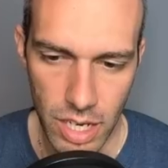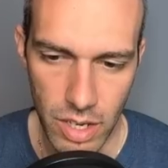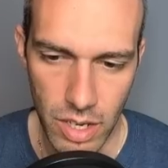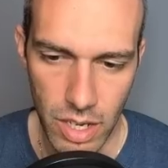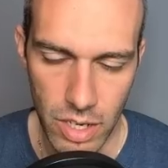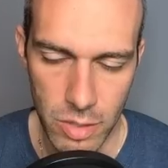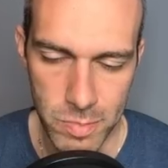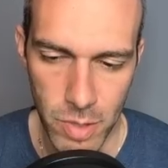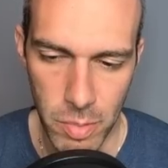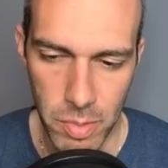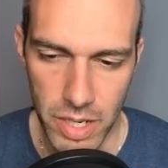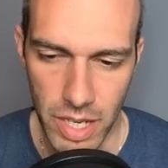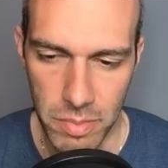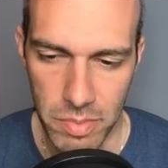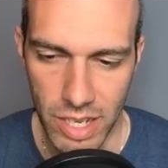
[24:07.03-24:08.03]
a mobile
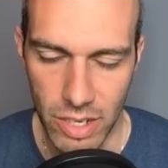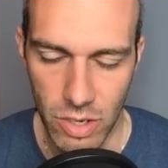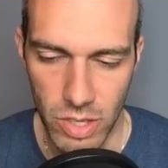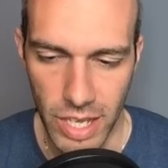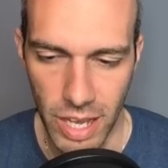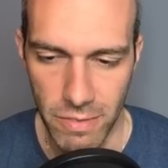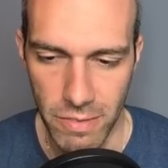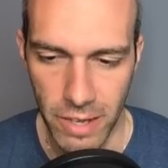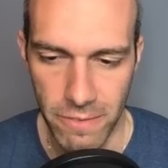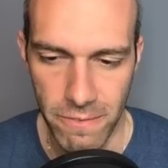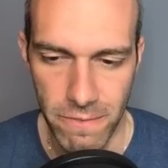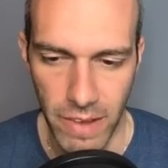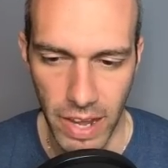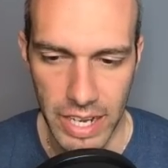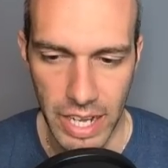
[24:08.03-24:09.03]
game that can only have like
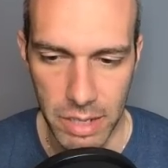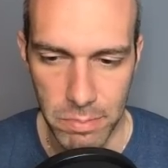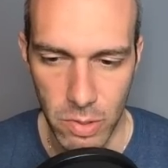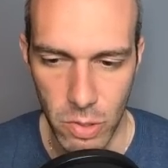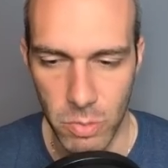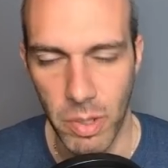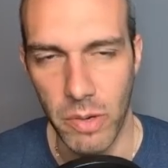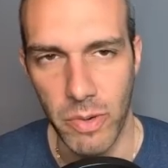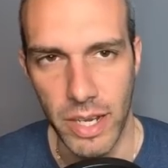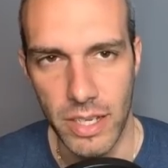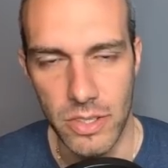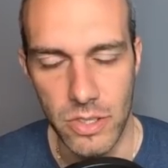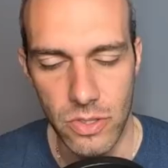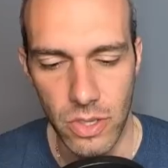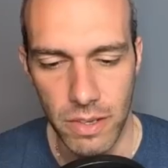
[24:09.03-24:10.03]
finite Pokemon, right? Because
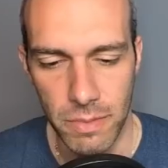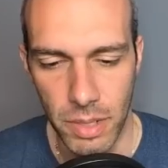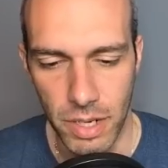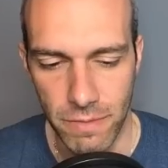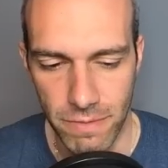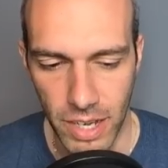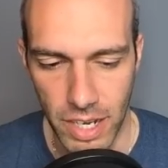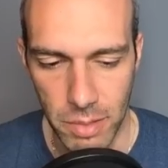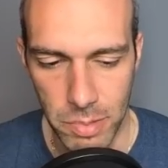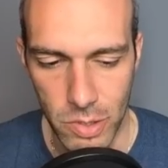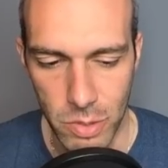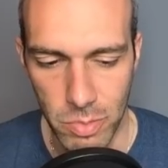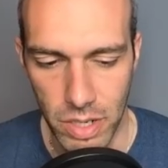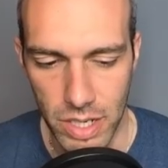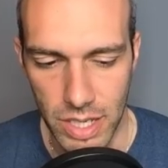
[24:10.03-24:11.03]
there's only a amount of finite
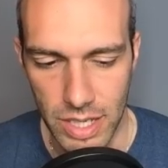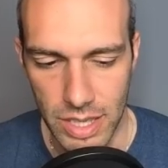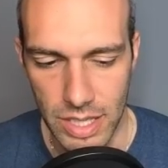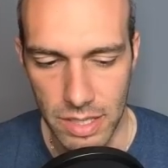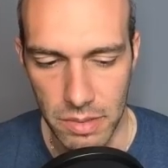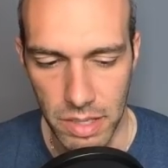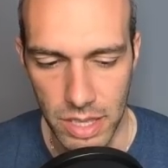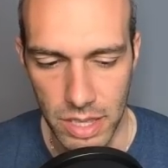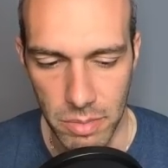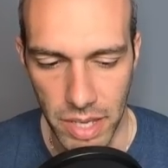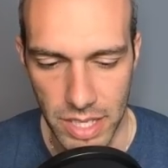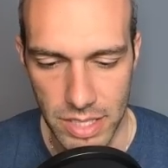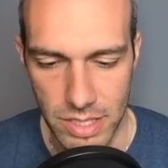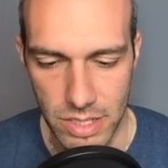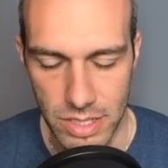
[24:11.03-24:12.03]
Pokemon in the
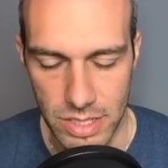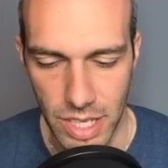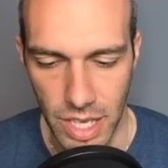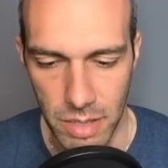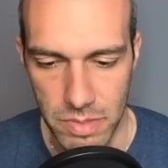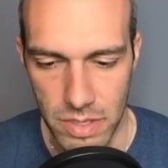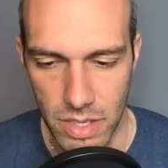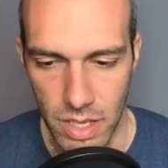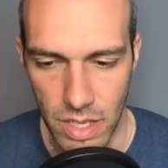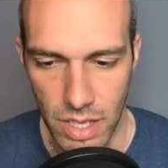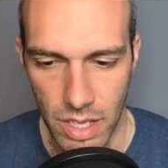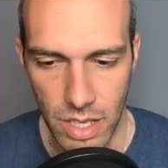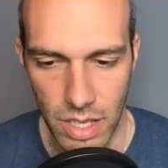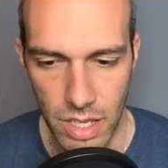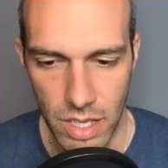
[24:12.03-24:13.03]
main series games.
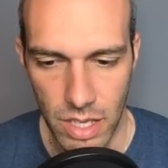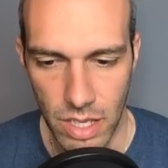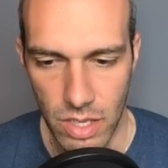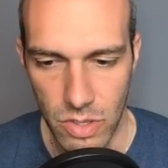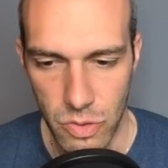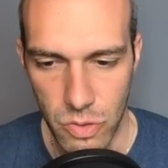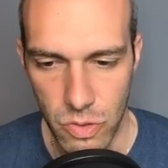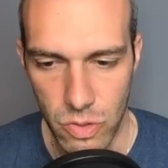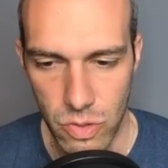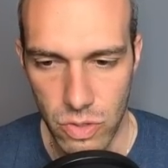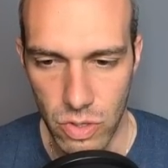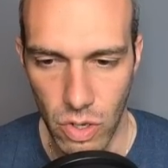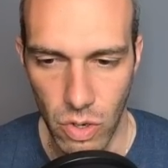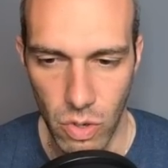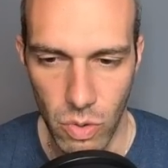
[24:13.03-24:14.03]

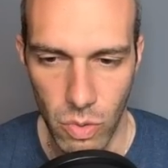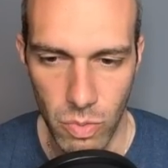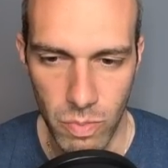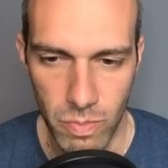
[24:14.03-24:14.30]
So